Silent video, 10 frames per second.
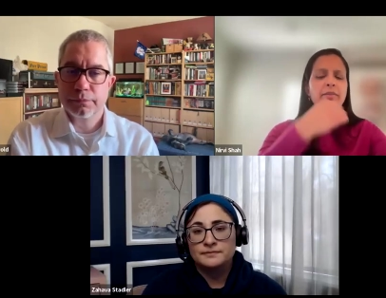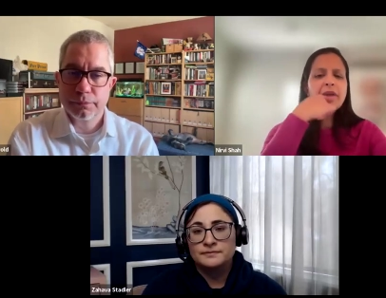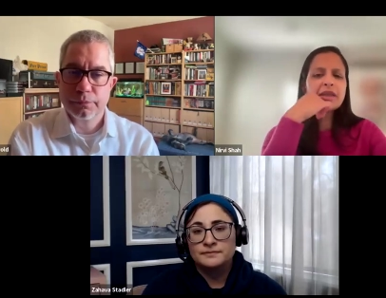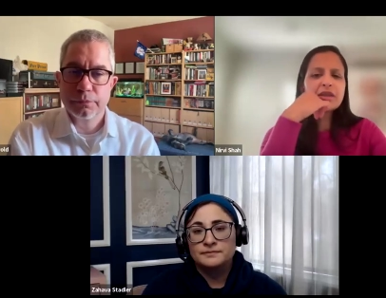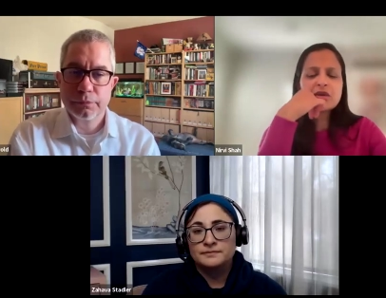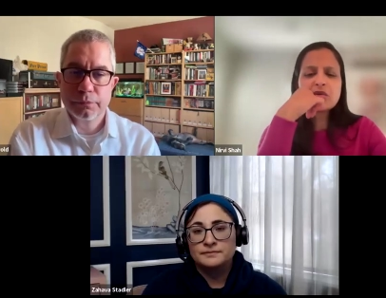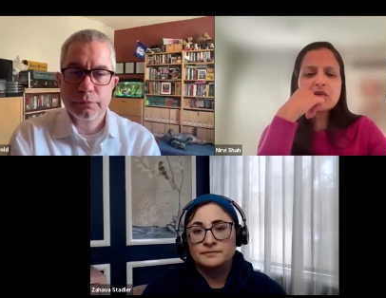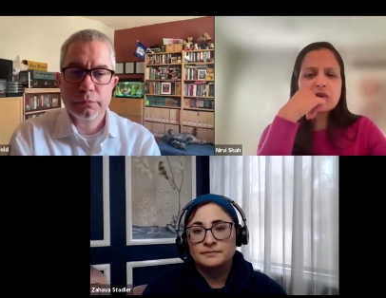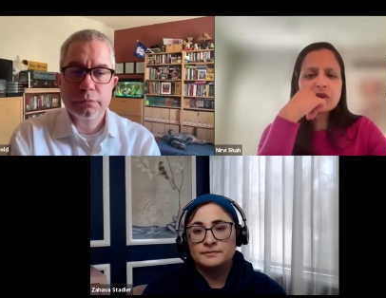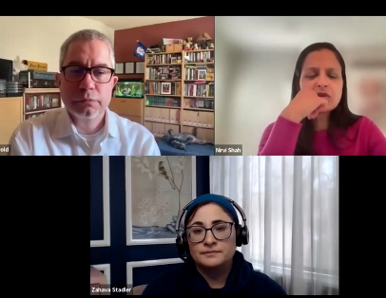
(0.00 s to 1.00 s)
Speaker 1: Ben,
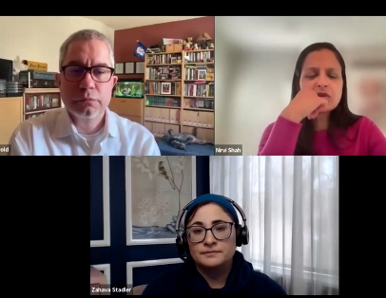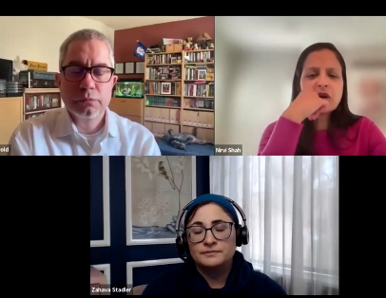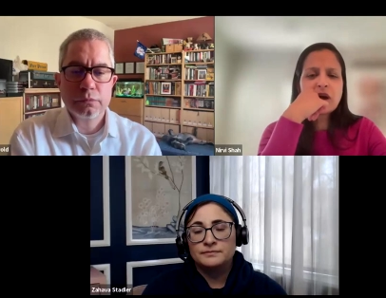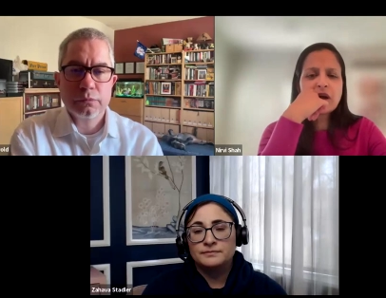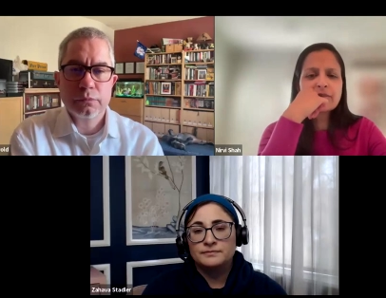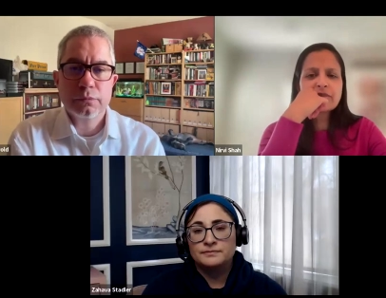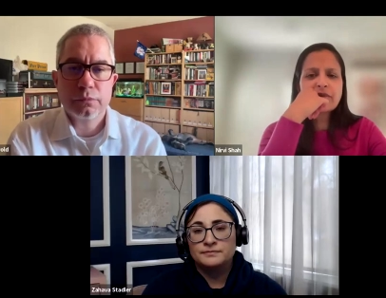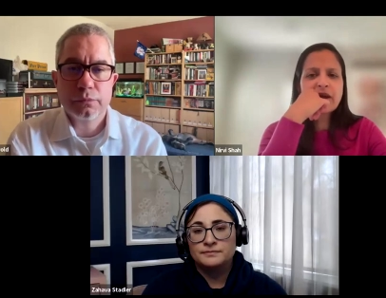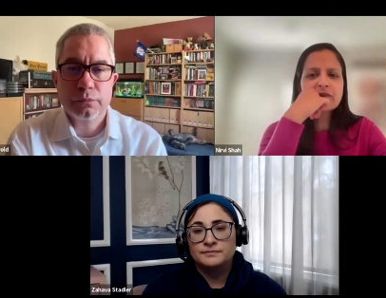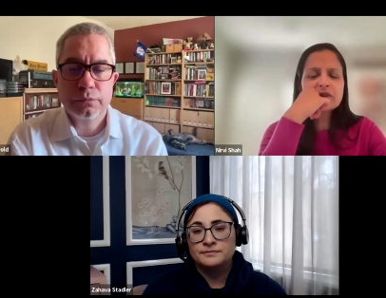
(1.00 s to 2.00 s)
you you um,
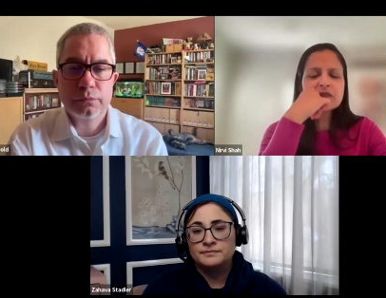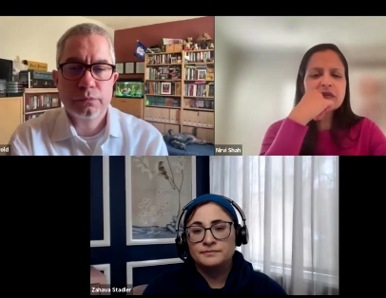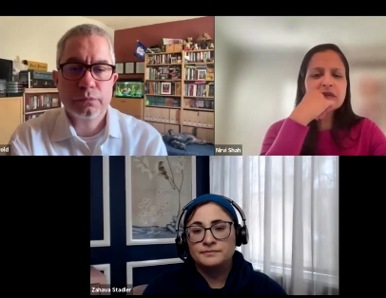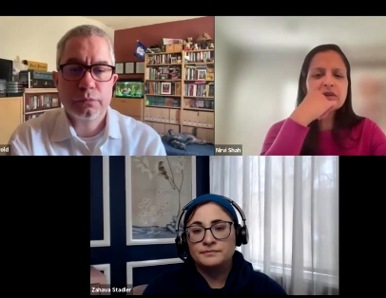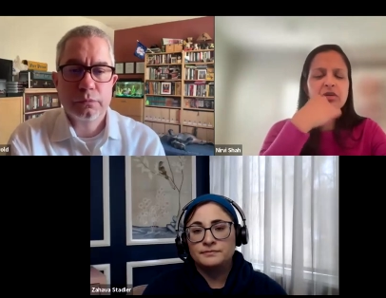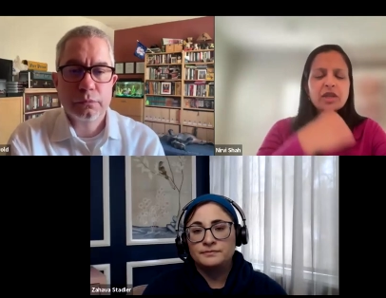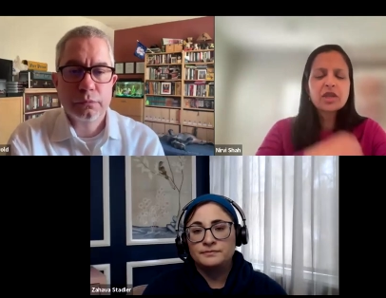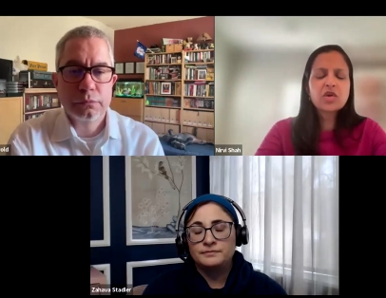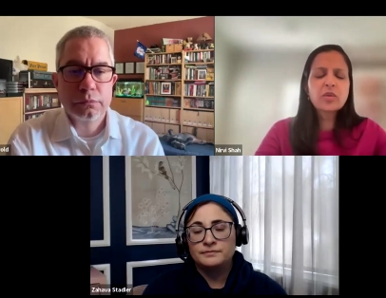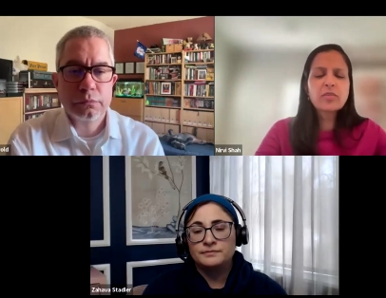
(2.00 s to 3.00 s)
found in in
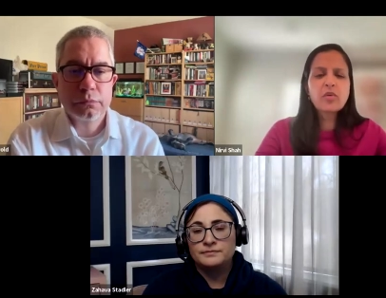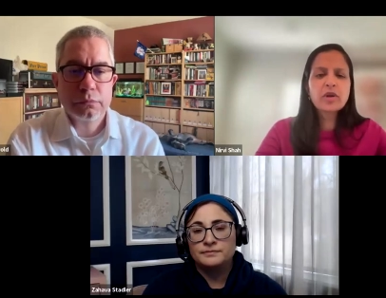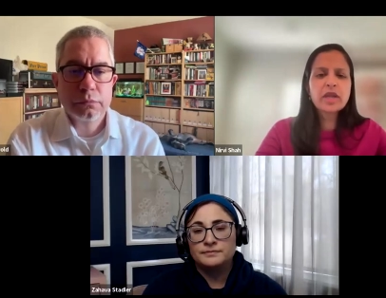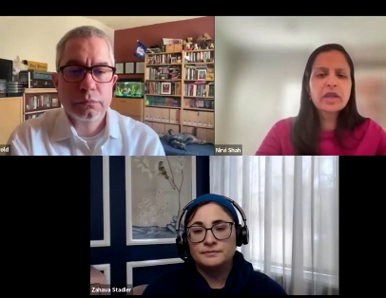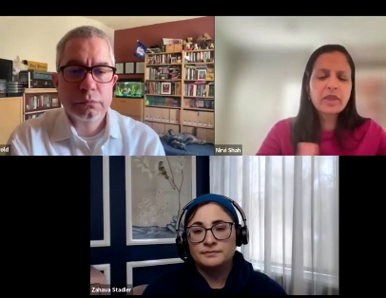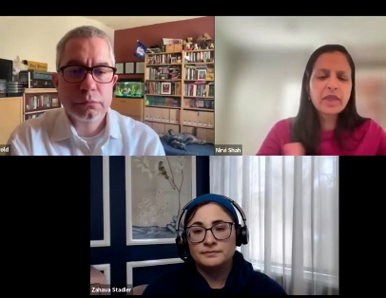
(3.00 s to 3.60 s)
your reporting,